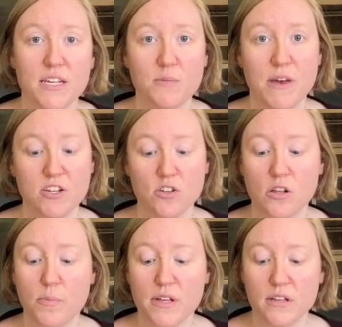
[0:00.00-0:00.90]
special
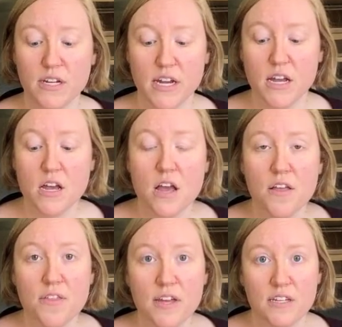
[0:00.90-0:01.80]
ability
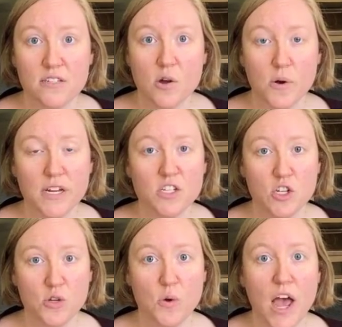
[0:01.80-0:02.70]
that is going
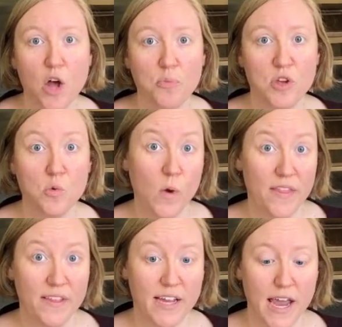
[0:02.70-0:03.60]
to help you
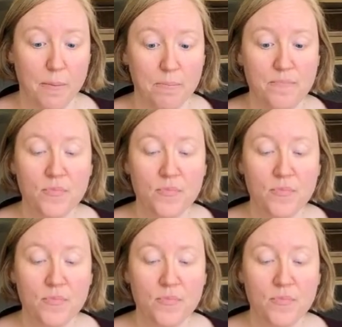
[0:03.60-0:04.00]
win the game.